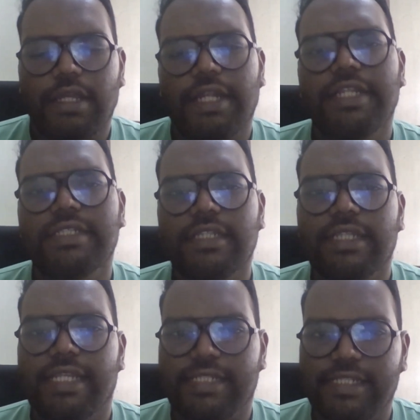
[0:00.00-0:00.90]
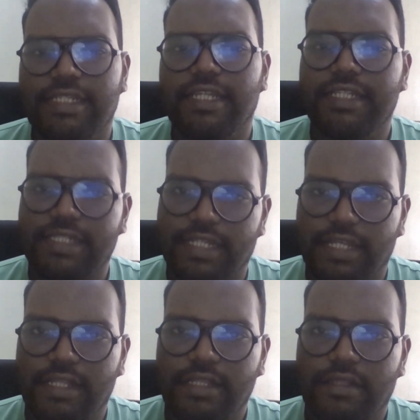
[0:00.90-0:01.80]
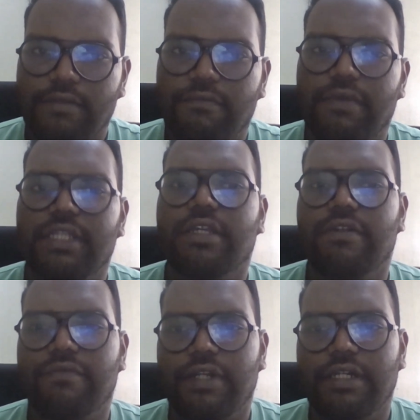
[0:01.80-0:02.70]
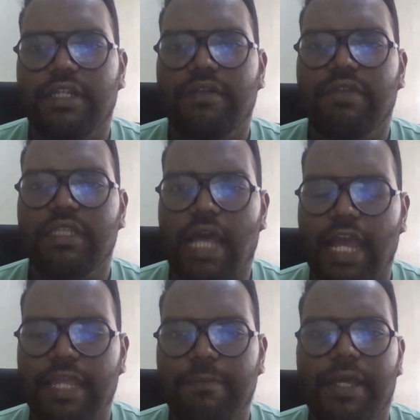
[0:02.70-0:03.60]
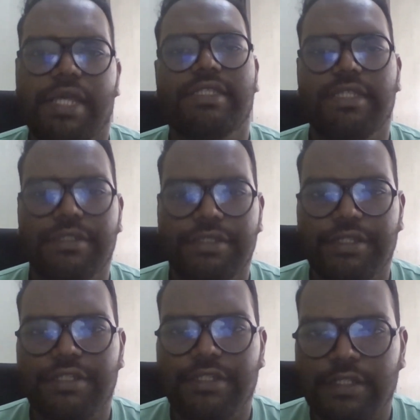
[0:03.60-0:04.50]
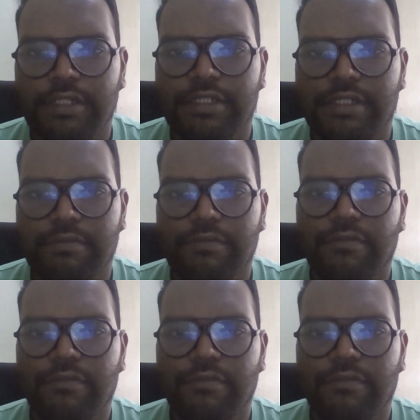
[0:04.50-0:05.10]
It is a necessary skill when confronted with hype and sensationalism,